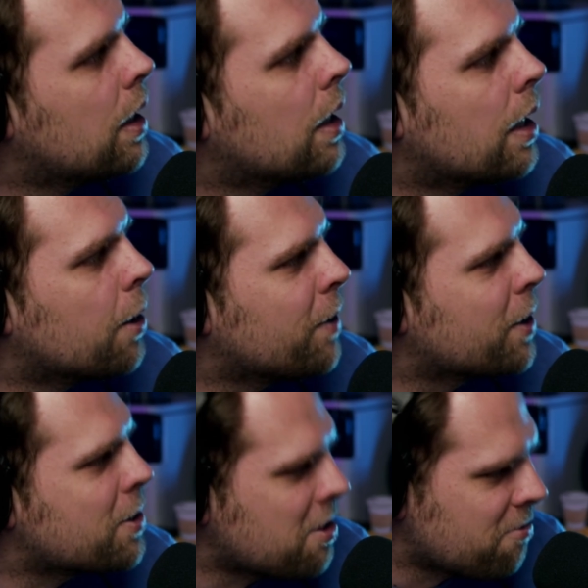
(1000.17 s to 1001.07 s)
Go fuck
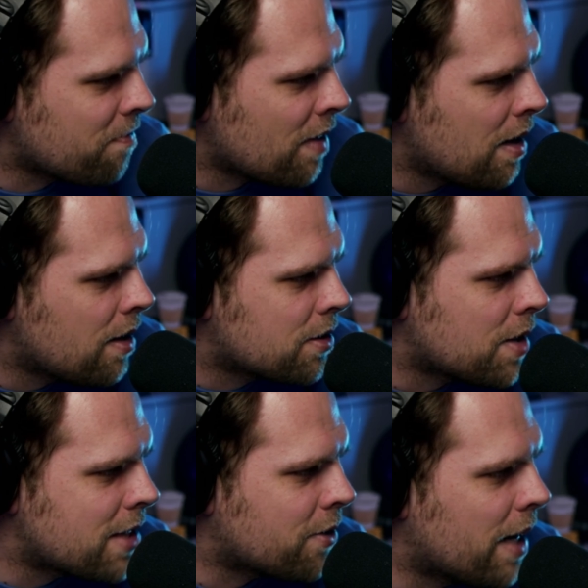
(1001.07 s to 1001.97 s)
yourself.
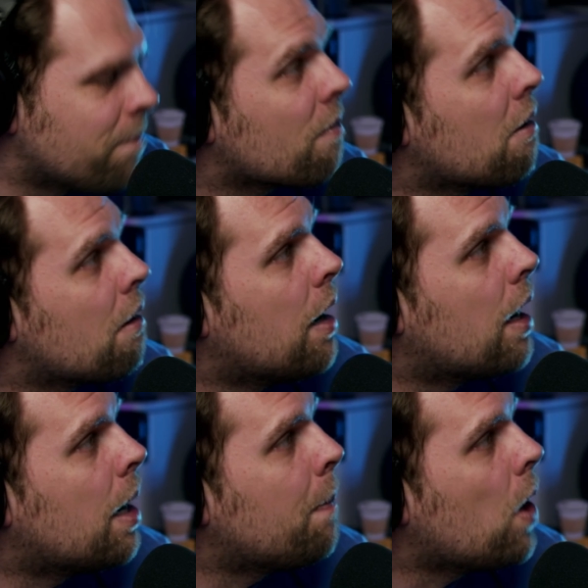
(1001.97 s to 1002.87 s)
So that's great. I